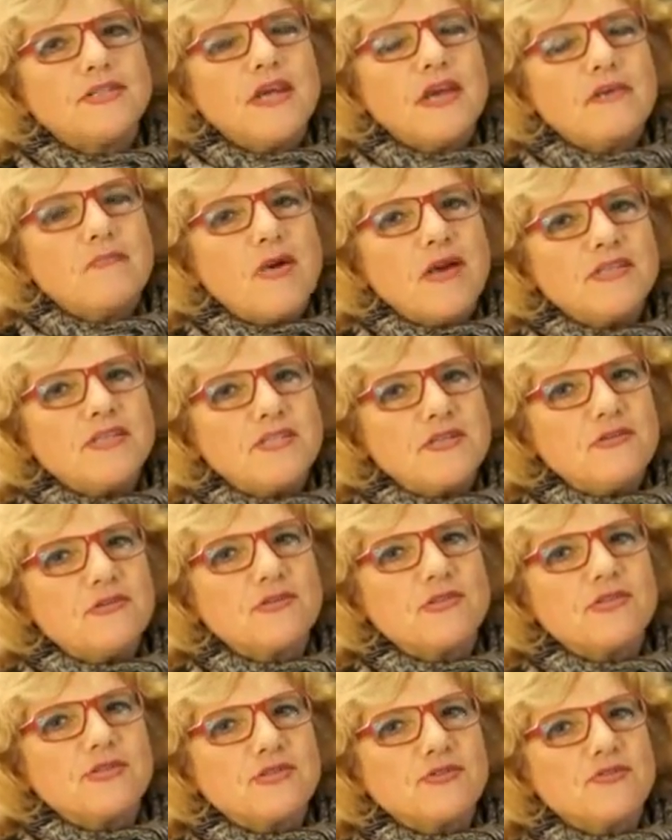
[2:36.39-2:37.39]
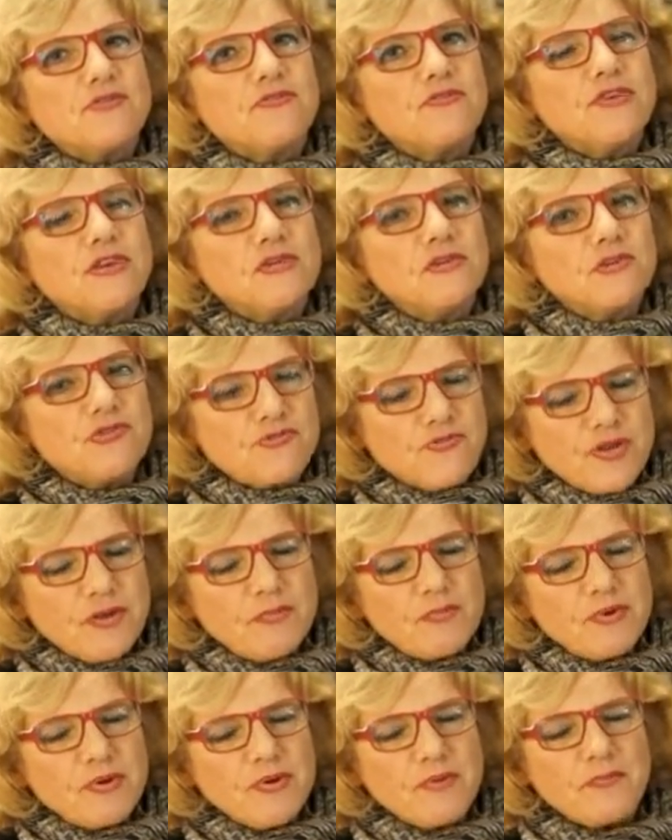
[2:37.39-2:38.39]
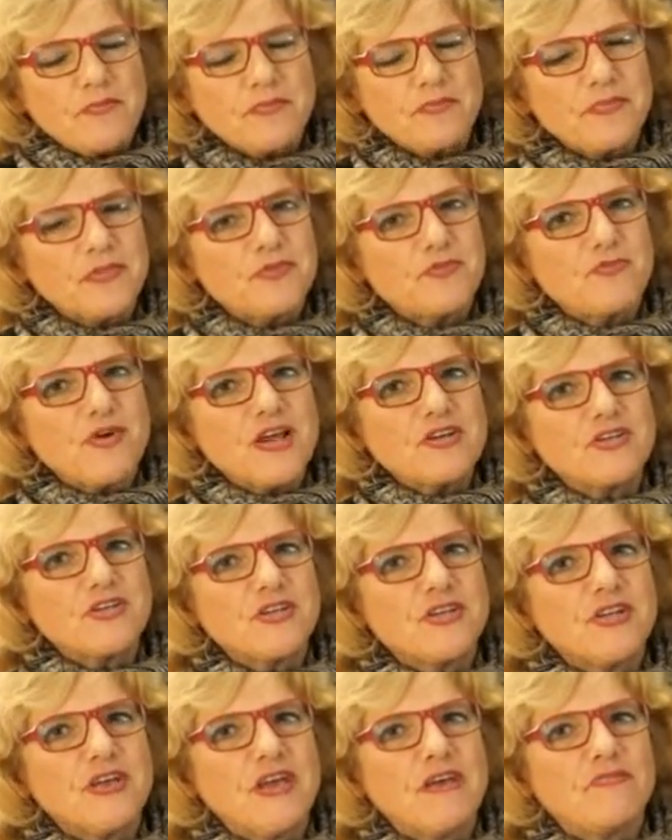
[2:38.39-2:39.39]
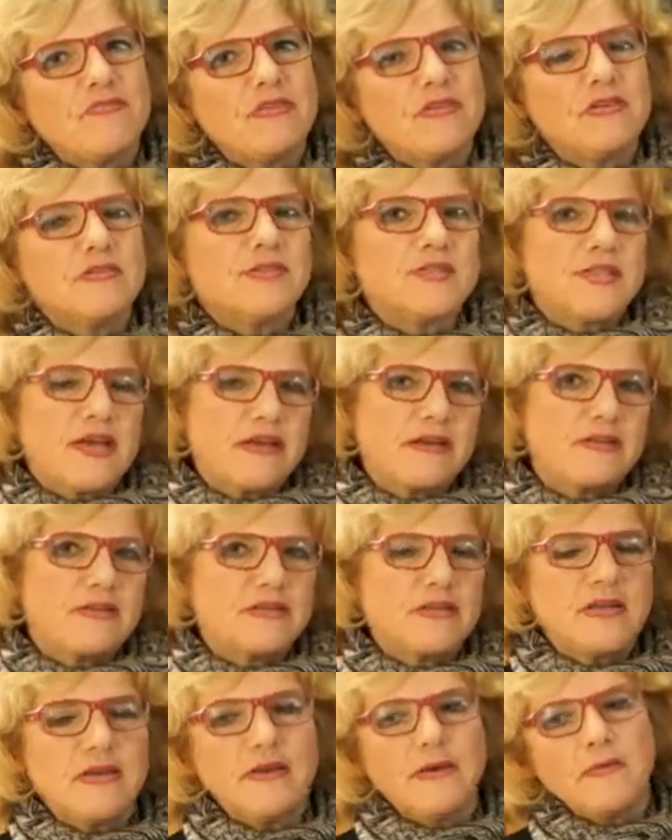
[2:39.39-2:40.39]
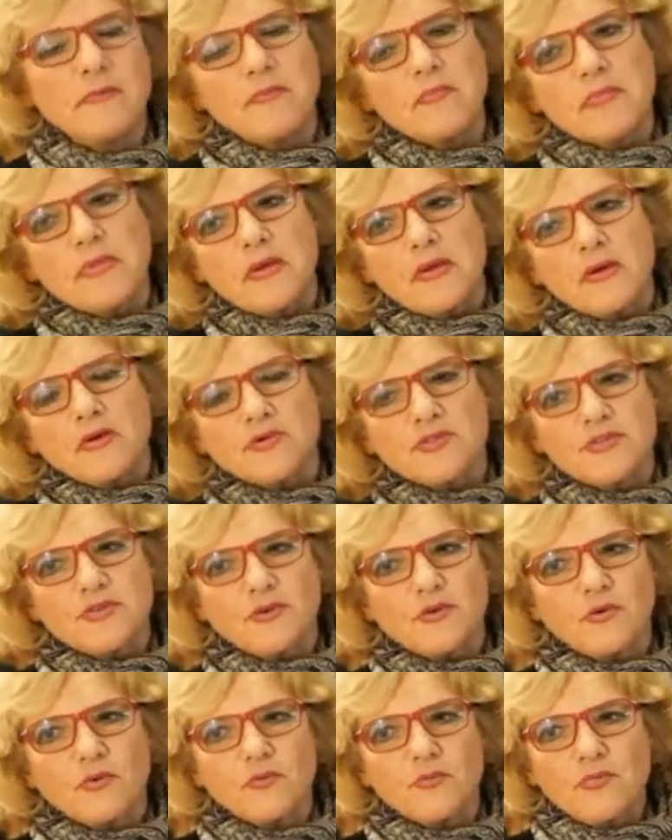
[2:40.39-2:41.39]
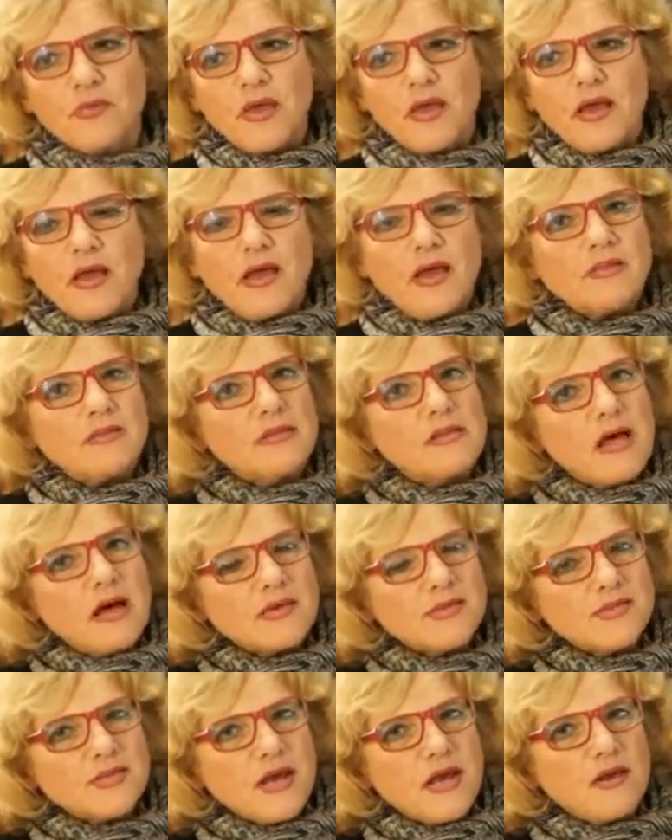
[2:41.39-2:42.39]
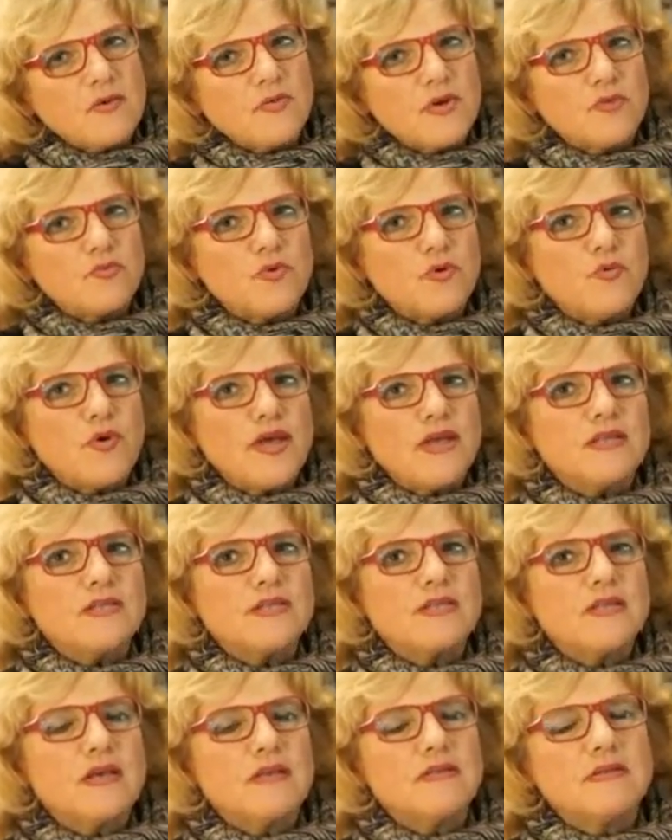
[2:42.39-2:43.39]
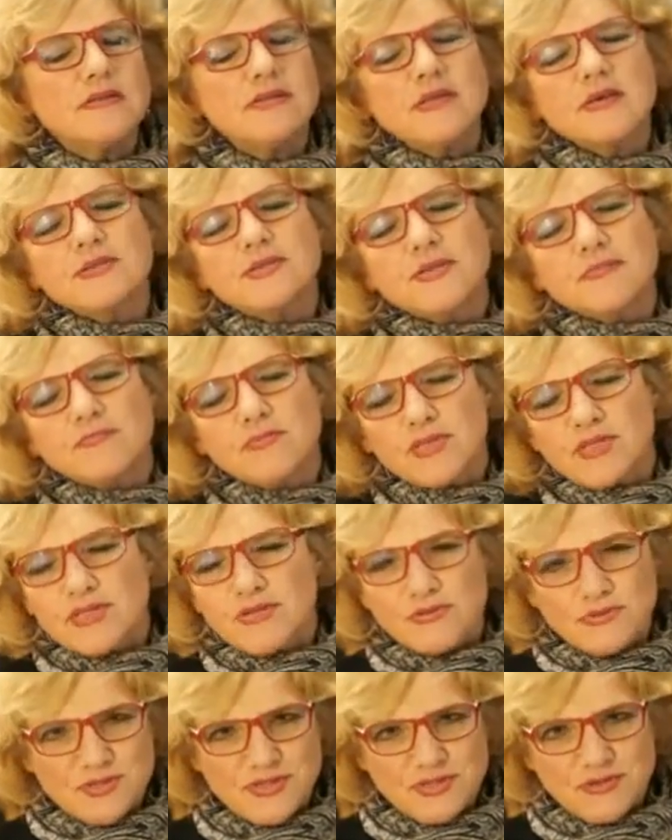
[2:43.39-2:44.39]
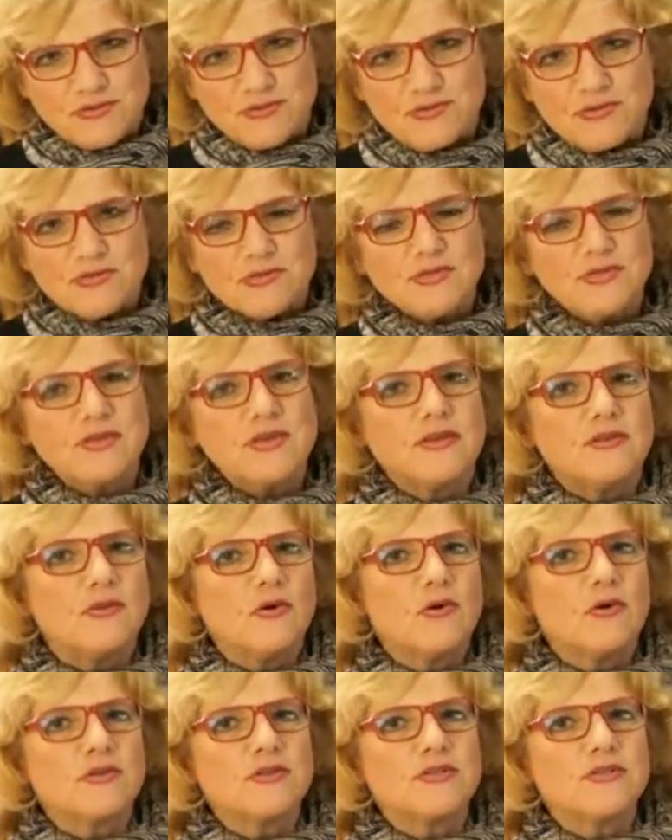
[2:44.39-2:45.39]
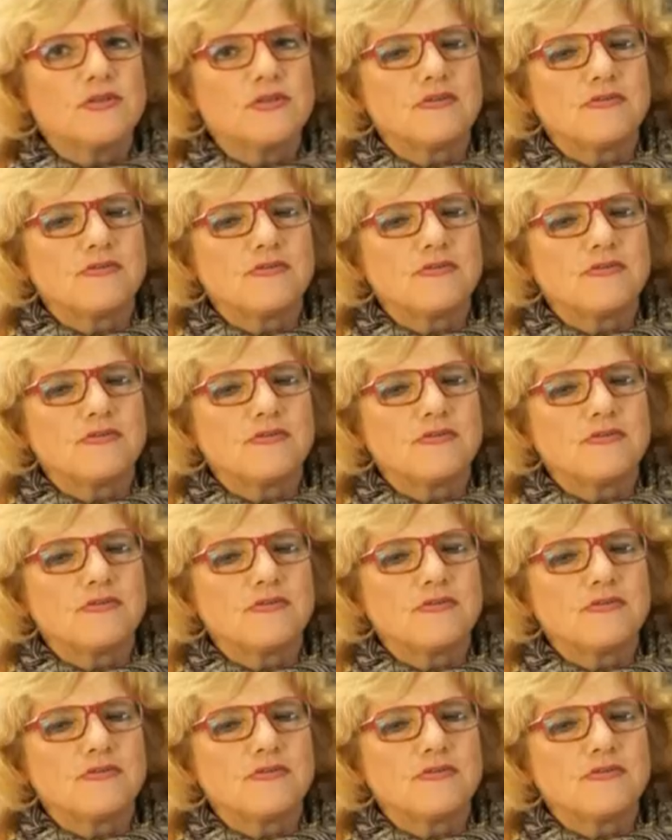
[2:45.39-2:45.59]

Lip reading: take my students to a field trip to Russia every second year or so. And the last time when we went, and these are mature students, they're not